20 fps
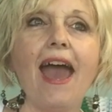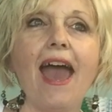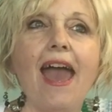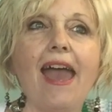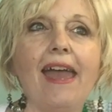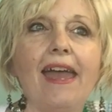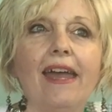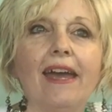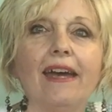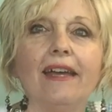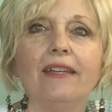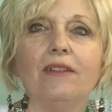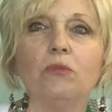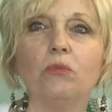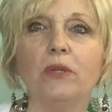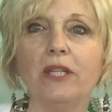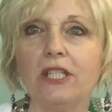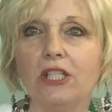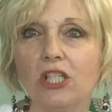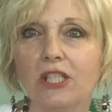and
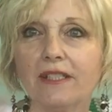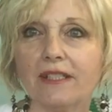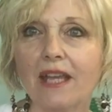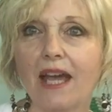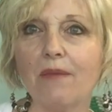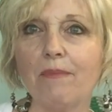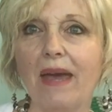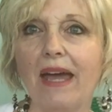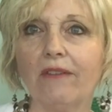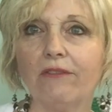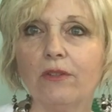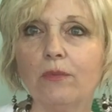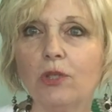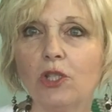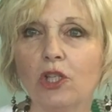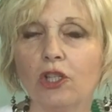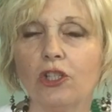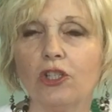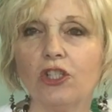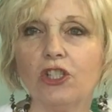we just got back from
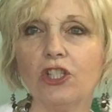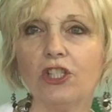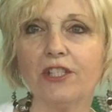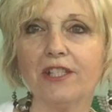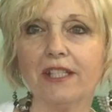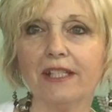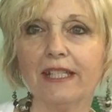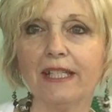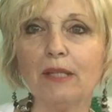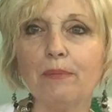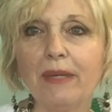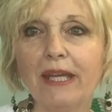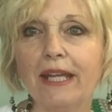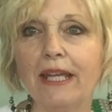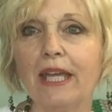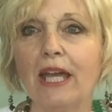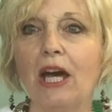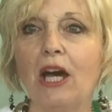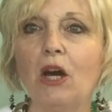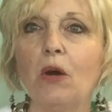church just a little bit
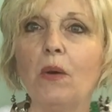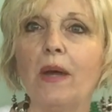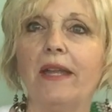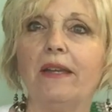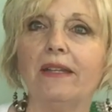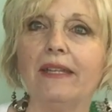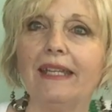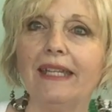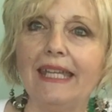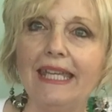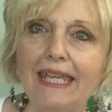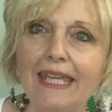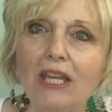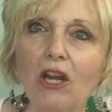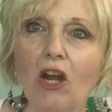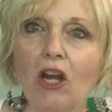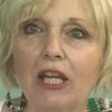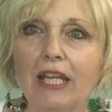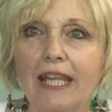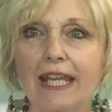ago and eat
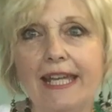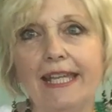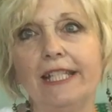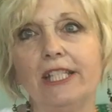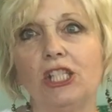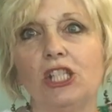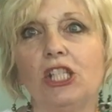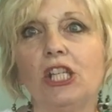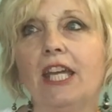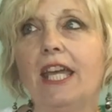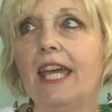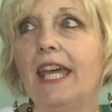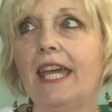our lunch.